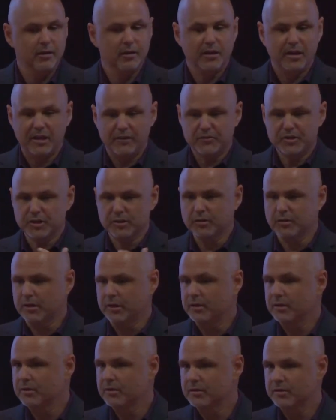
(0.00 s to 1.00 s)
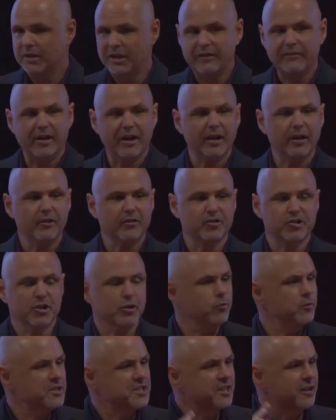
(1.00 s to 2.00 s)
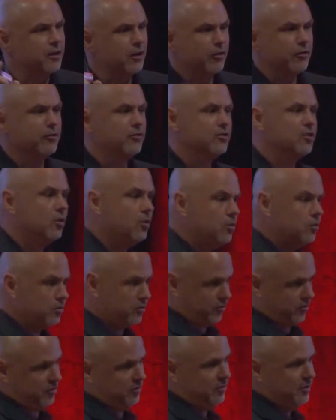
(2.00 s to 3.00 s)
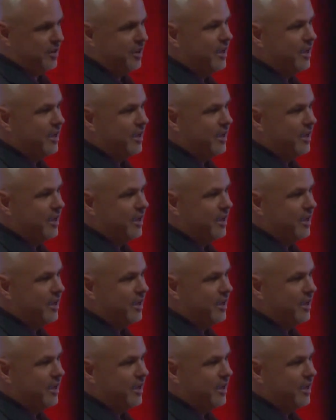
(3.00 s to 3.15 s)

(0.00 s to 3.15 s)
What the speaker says: Have children, have a house. Sure, we set all those goals.